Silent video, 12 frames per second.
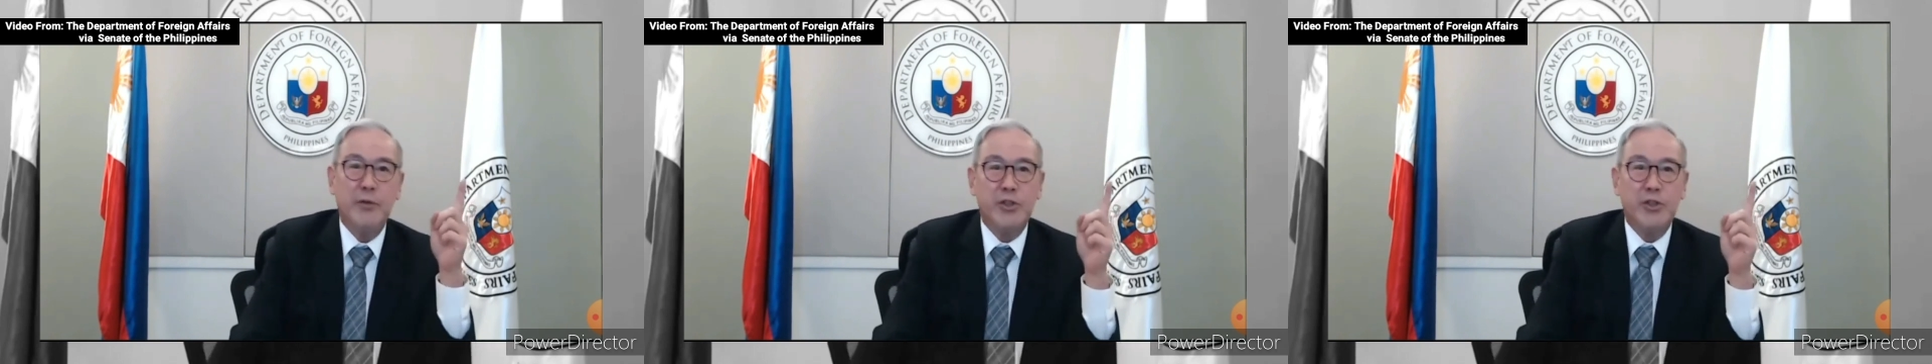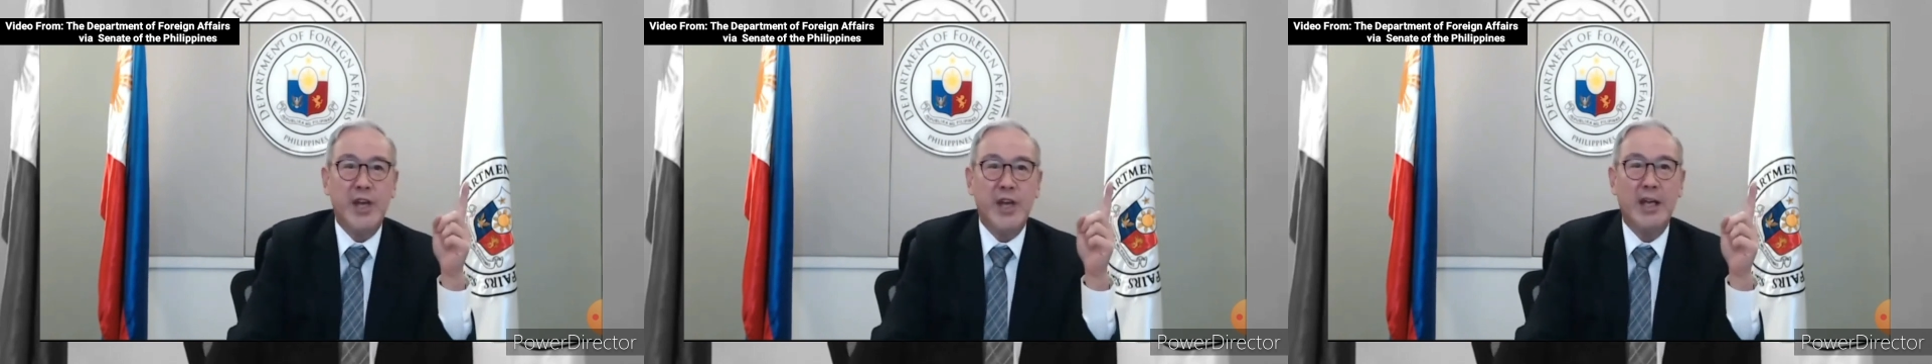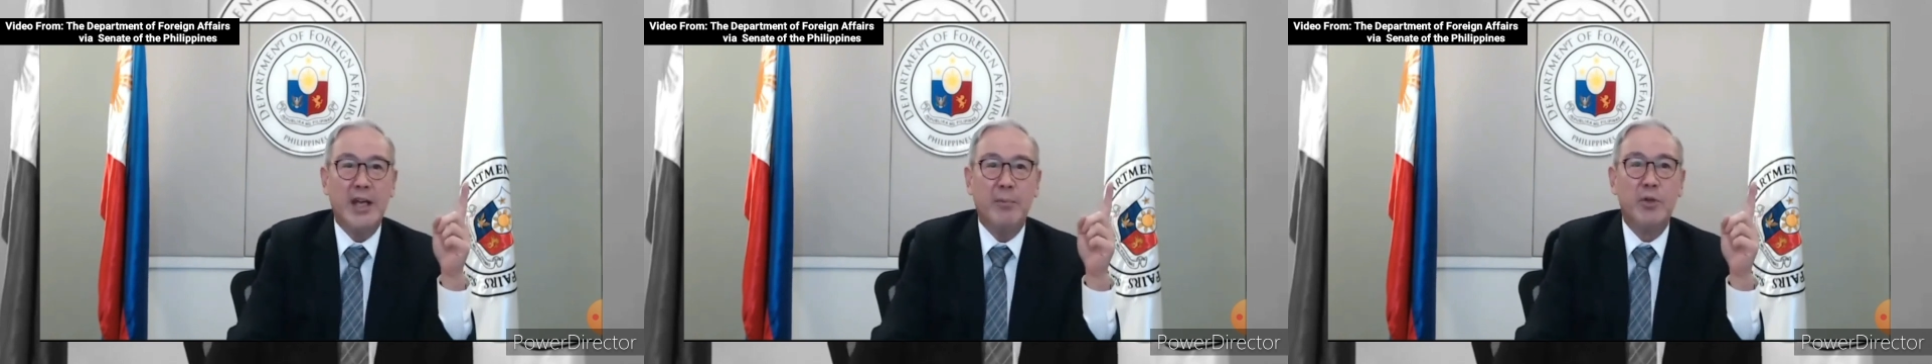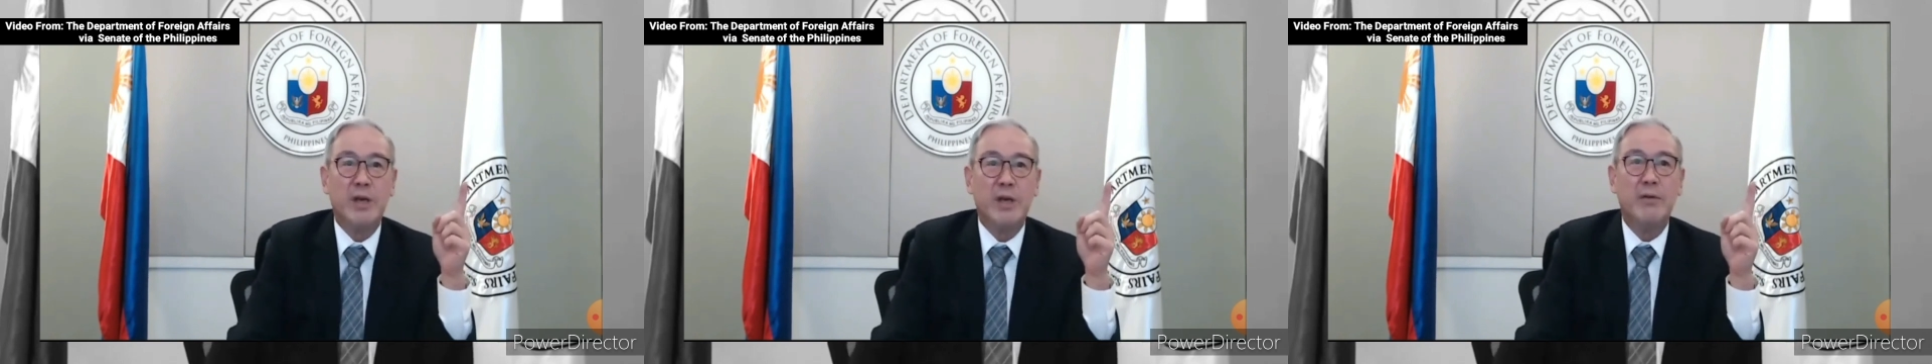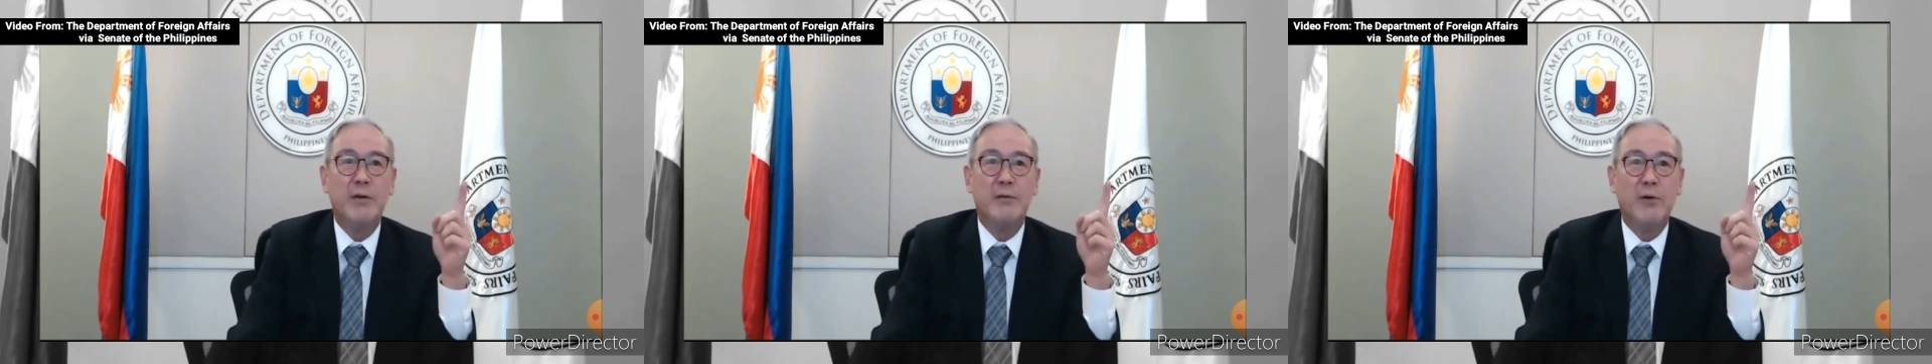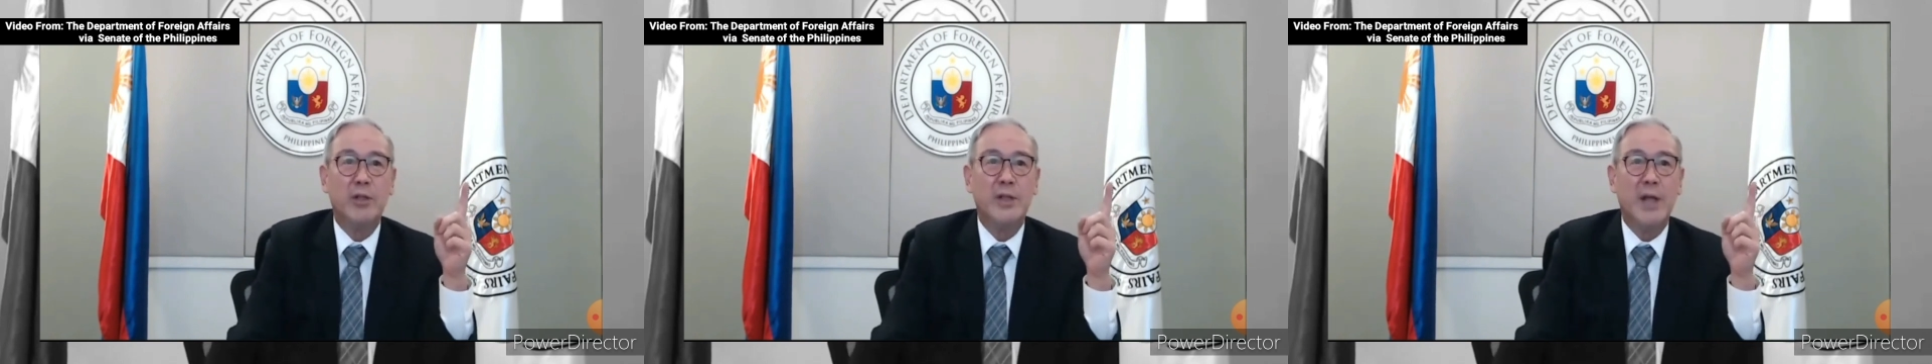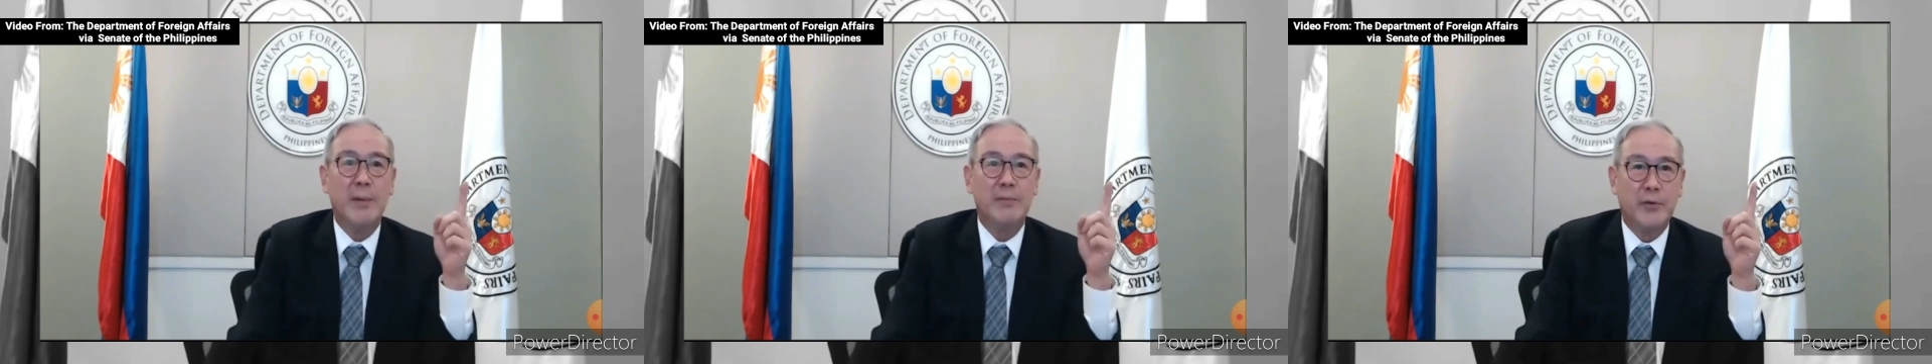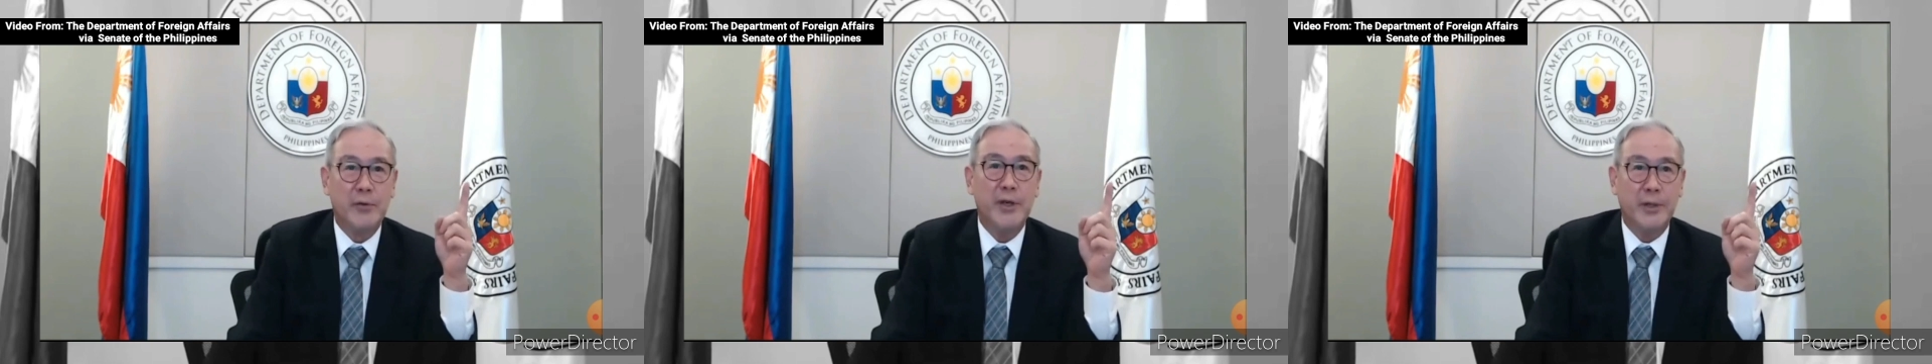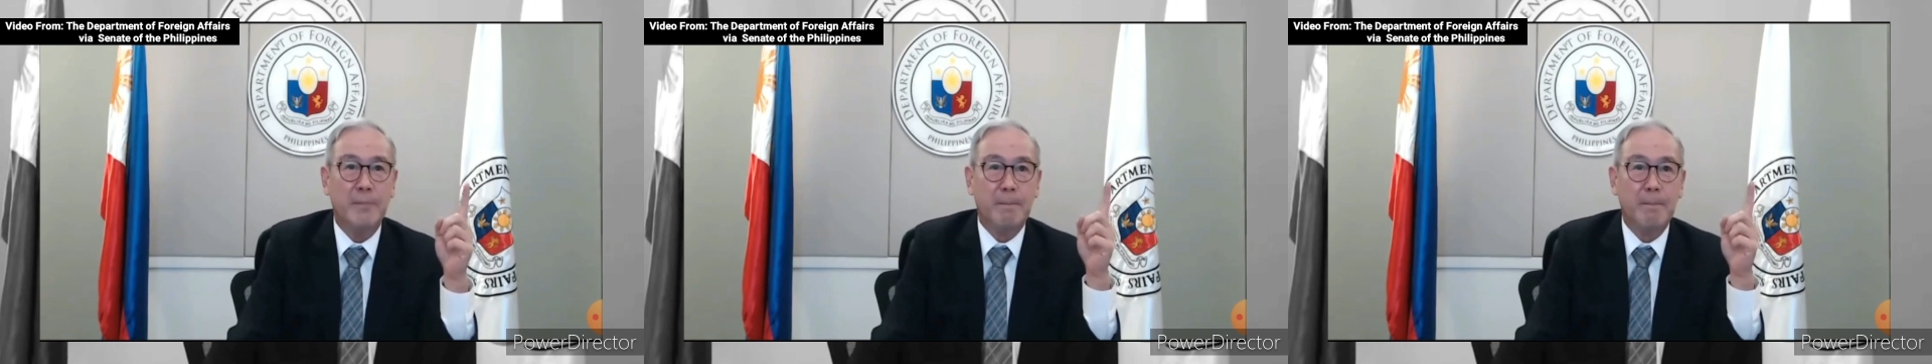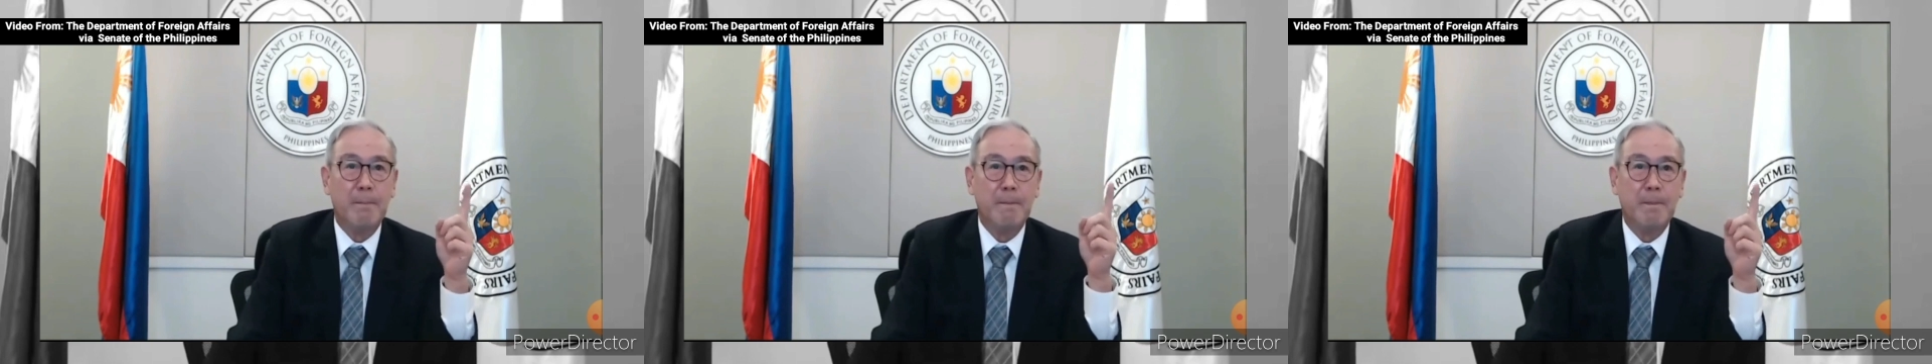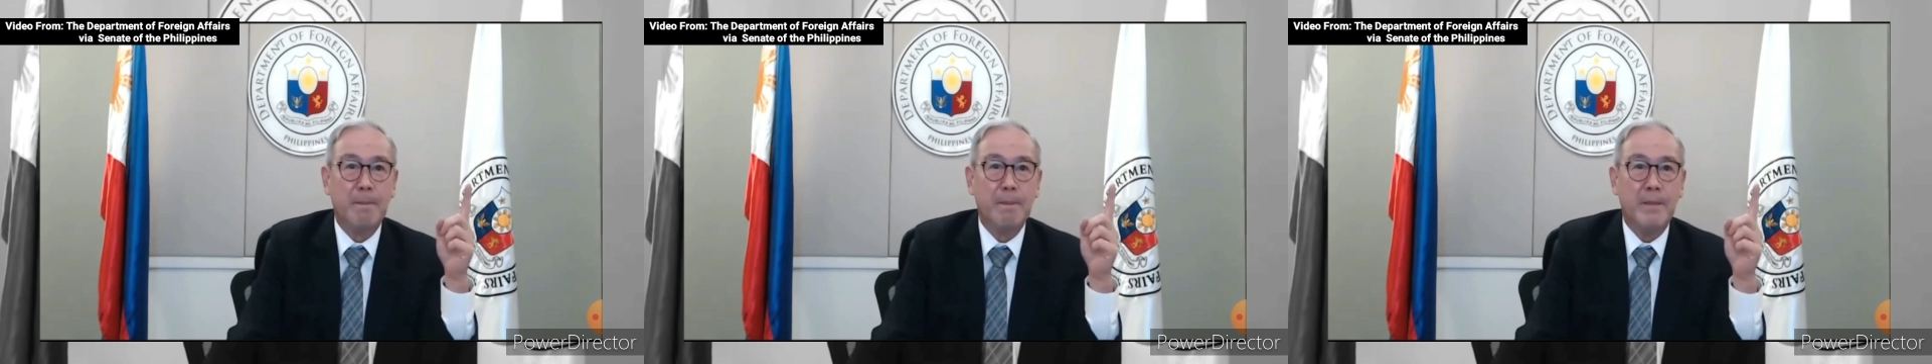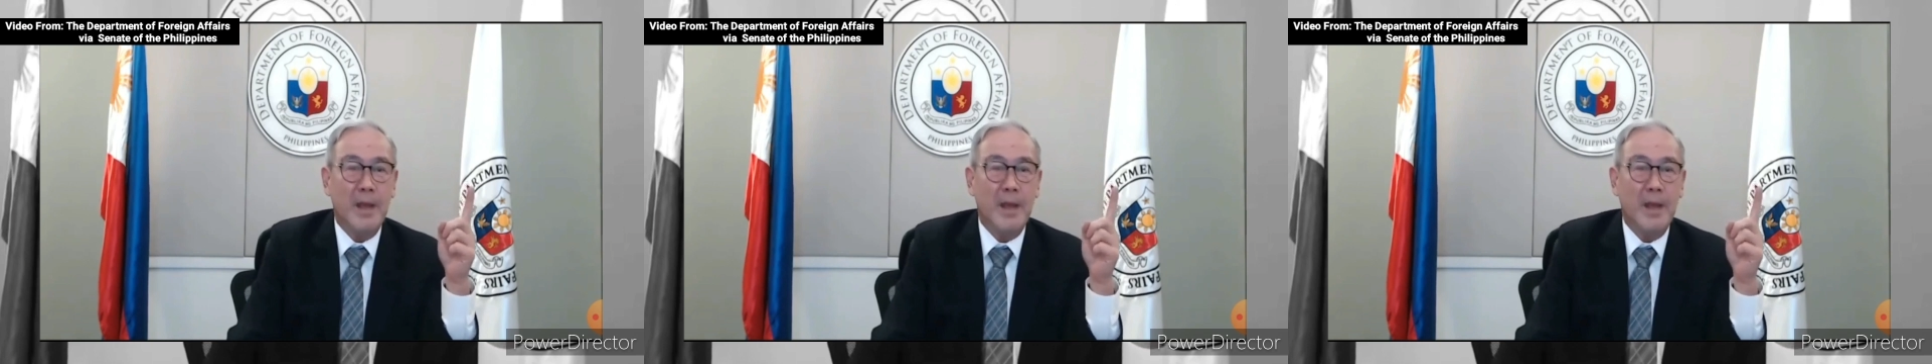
Any one of you stand up who's ever fought up for freedom?